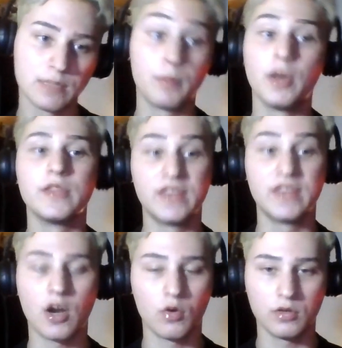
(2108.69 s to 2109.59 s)
But
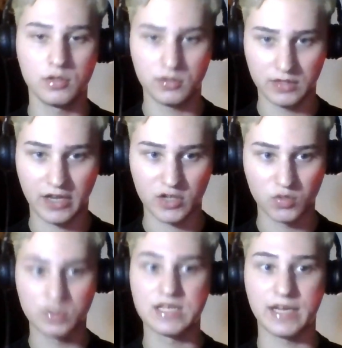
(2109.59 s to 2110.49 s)
theirs
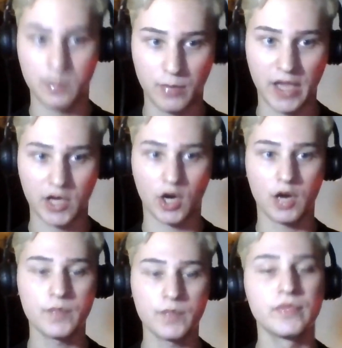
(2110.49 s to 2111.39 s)
was like
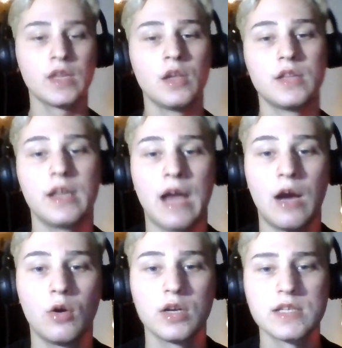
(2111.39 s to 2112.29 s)
bigger than
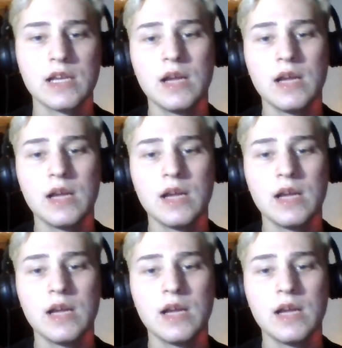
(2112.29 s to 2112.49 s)
ours.